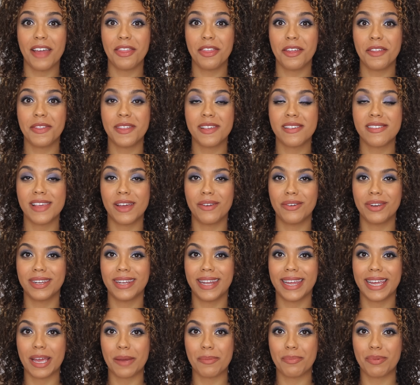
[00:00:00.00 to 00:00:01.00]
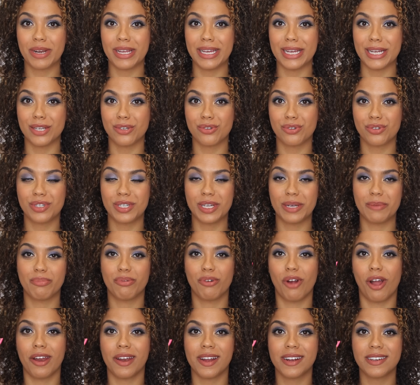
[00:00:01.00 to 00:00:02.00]
I felt this sounded like a pretty interesting
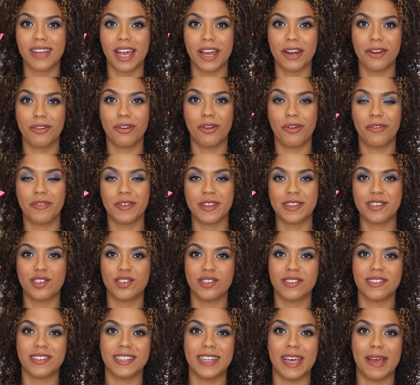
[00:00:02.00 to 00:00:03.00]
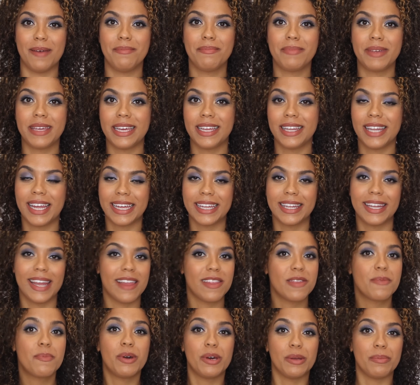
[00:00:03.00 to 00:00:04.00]
product. I don't know if it's just them being like,
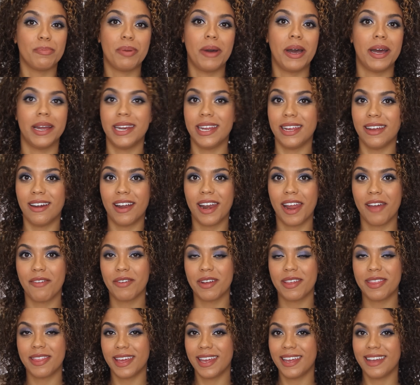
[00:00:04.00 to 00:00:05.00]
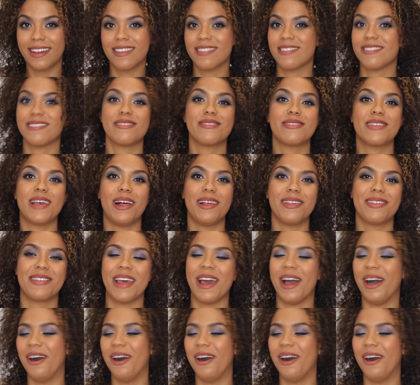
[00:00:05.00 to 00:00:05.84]
let's put putty on everything because it sells